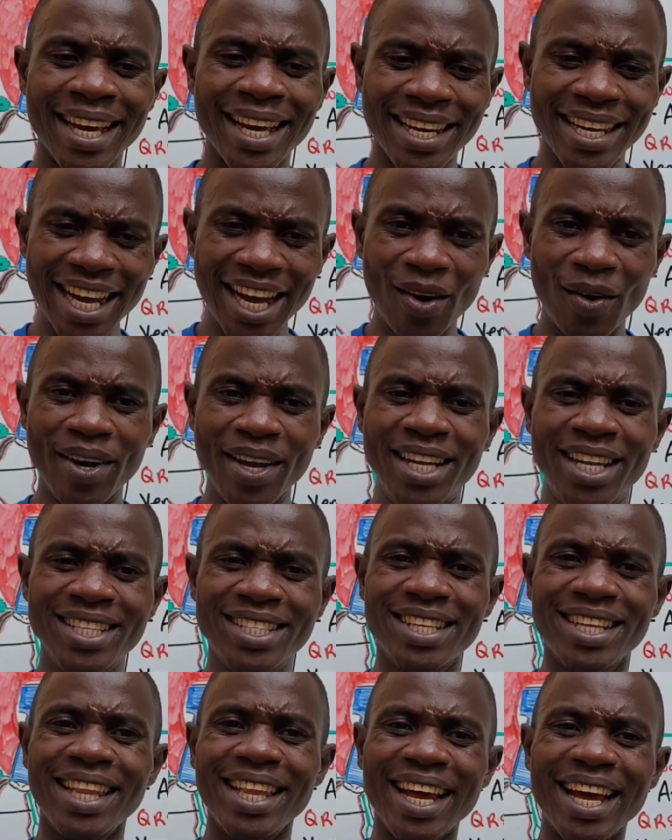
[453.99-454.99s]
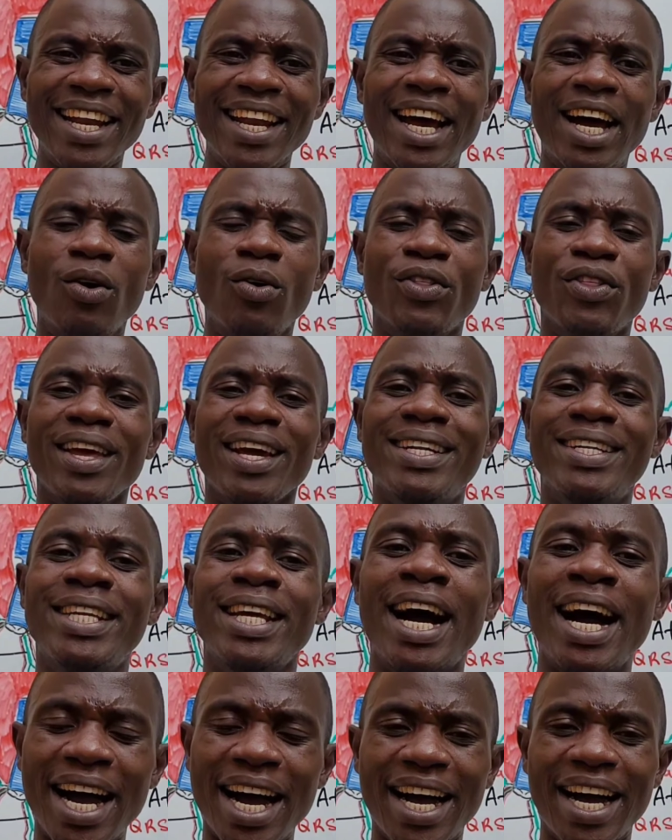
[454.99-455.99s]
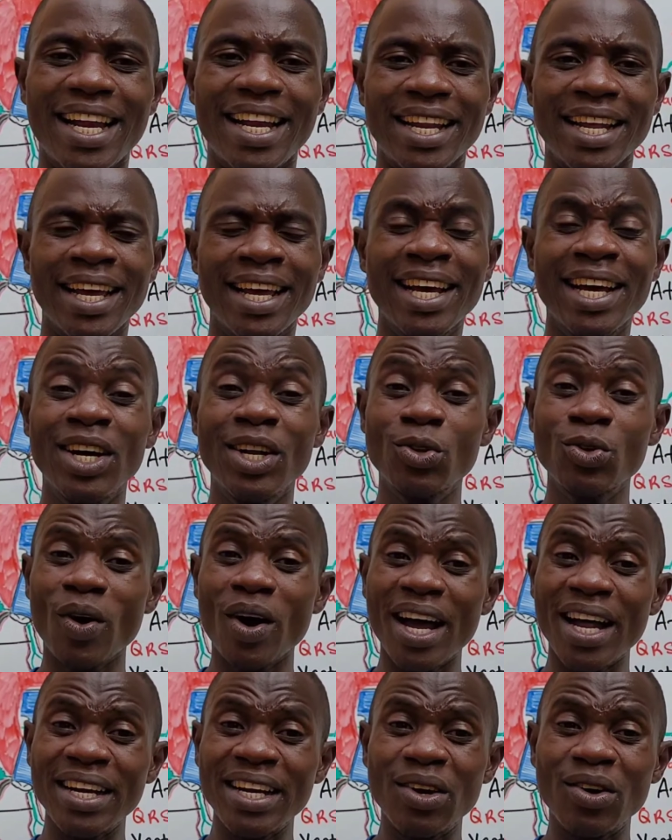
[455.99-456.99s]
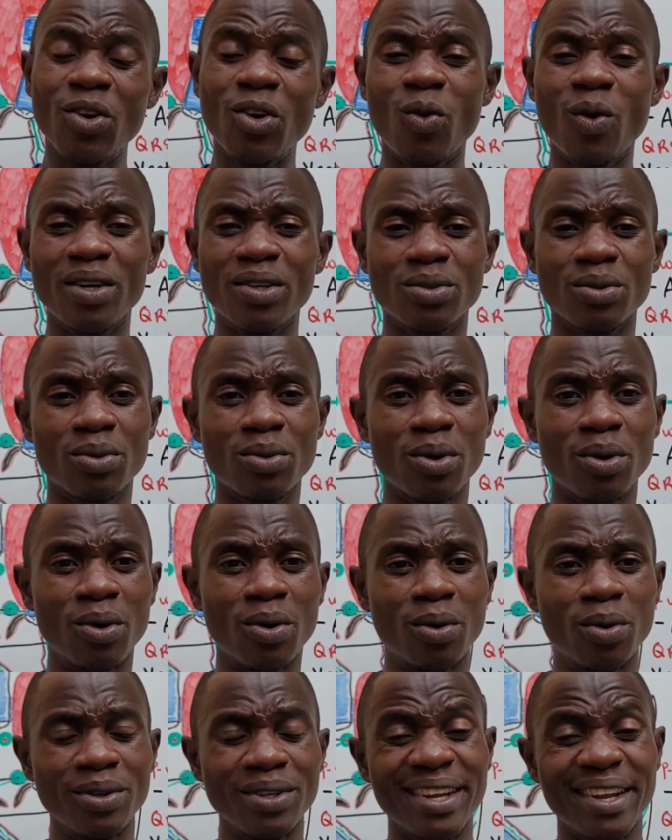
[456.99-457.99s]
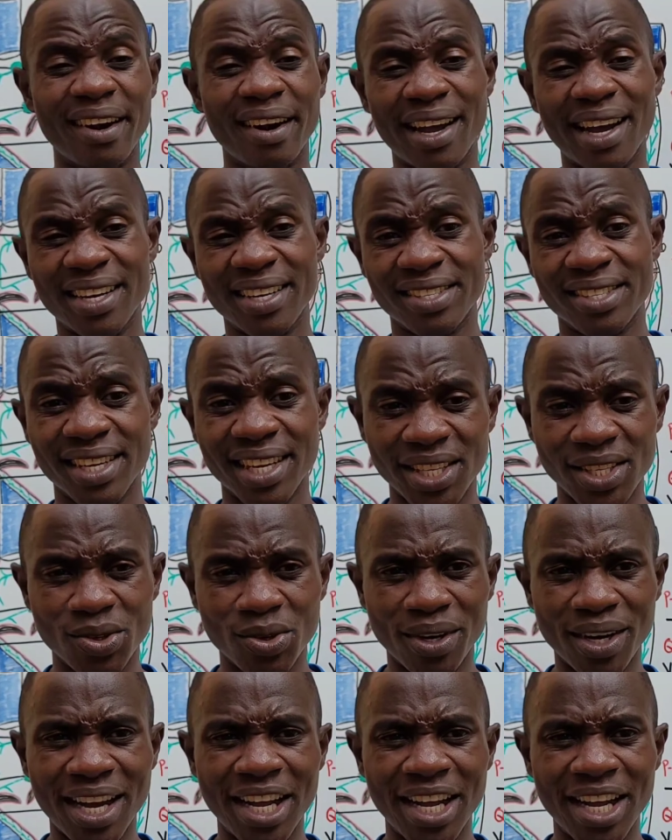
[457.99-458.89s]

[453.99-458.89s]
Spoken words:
now it is now their turn to undergo what we call the relaxation.